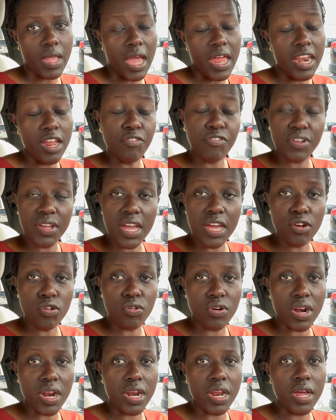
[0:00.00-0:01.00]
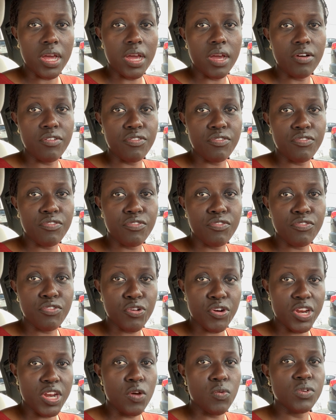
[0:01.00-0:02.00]
African or a
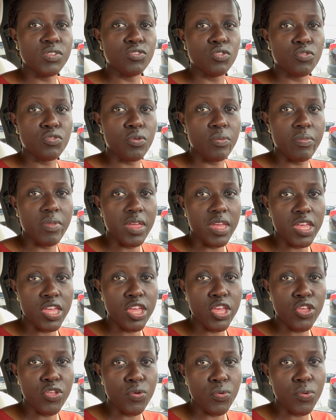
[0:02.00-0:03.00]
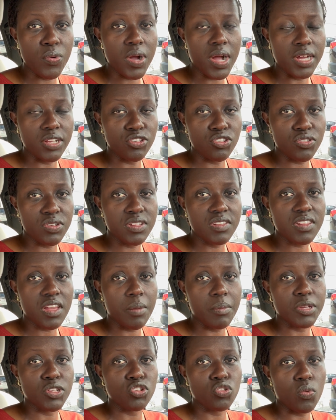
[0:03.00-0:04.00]
foreigner who is not from the EU countries
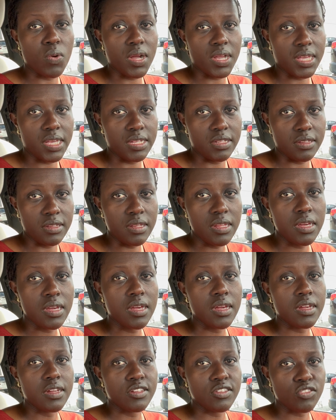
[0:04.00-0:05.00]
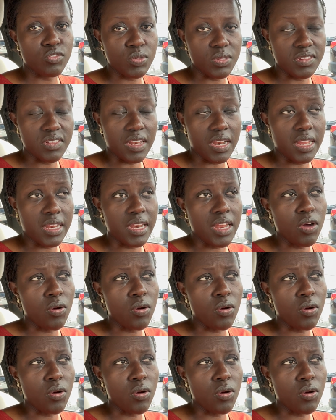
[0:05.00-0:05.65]
coming to work in Switzerland.